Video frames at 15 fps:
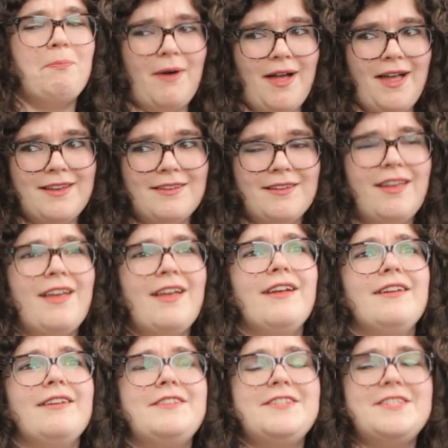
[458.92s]
but
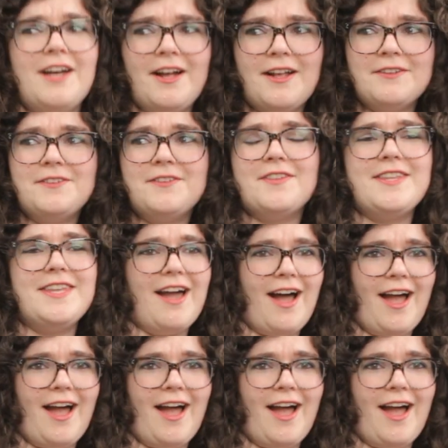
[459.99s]
does the